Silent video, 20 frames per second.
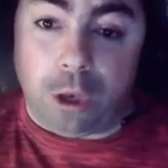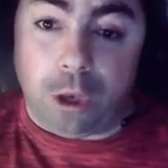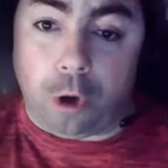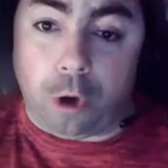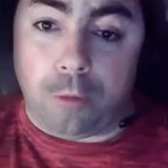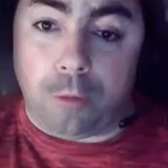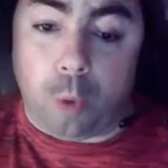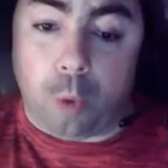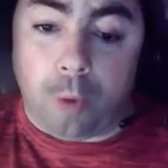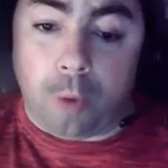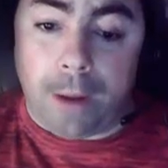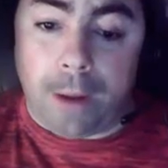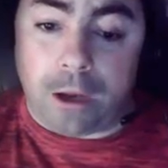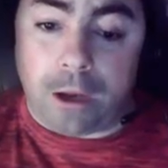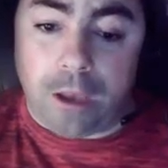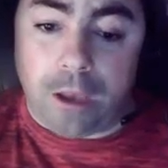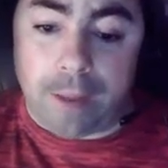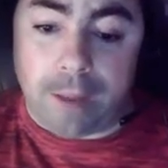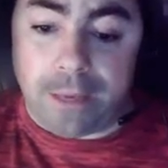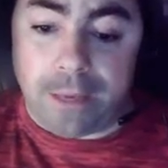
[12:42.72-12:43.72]
to learn more
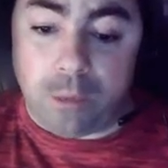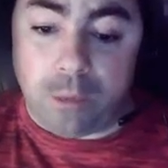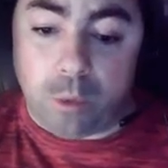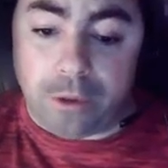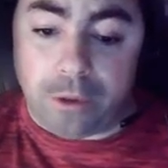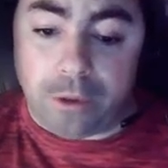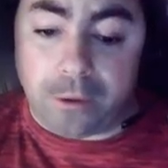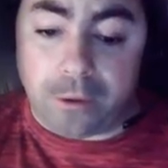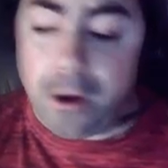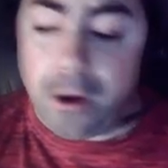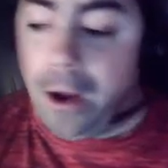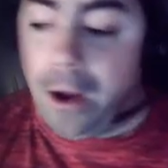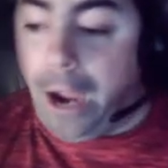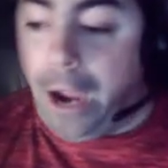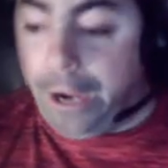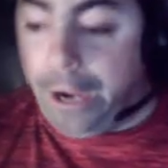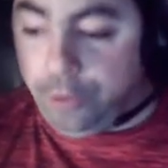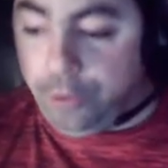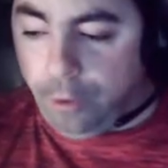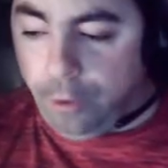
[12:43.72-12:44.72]
about climate and weather,
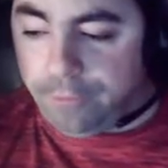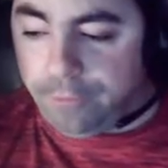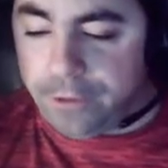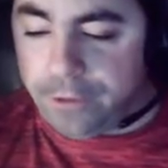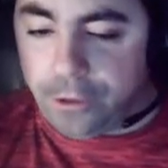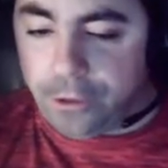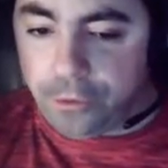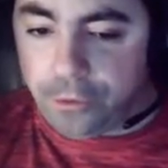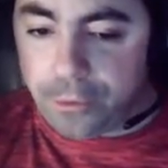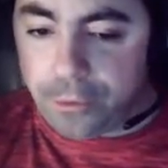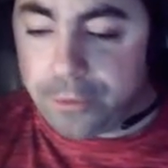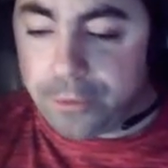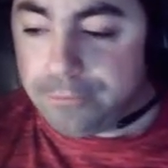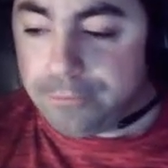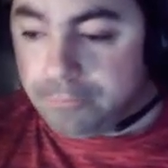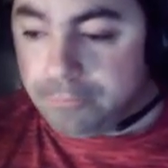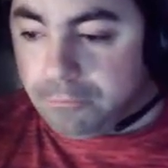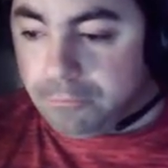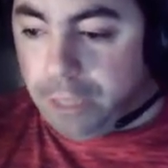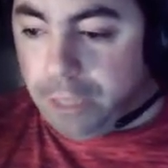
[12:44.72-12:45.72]
I do have another
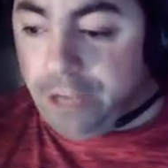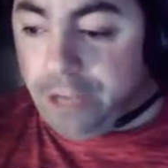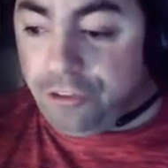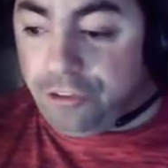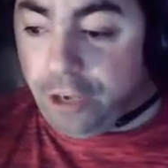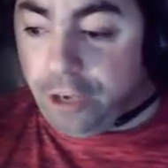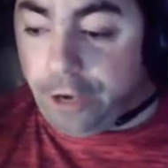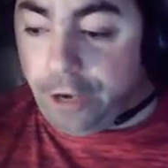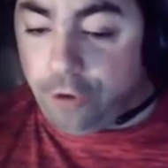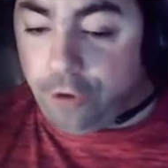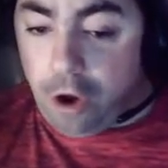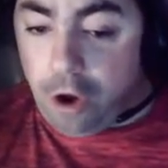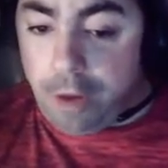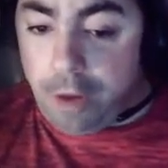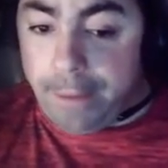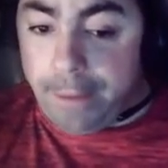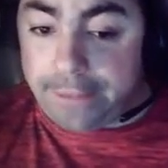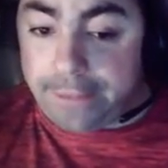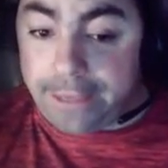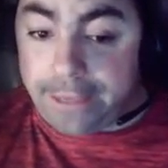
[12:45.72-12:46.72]
place that I talk
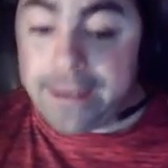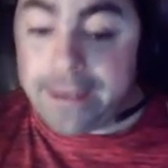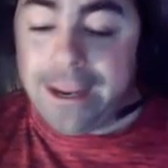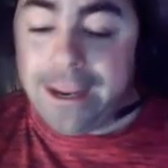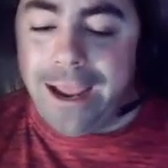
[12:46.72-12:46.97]
about that,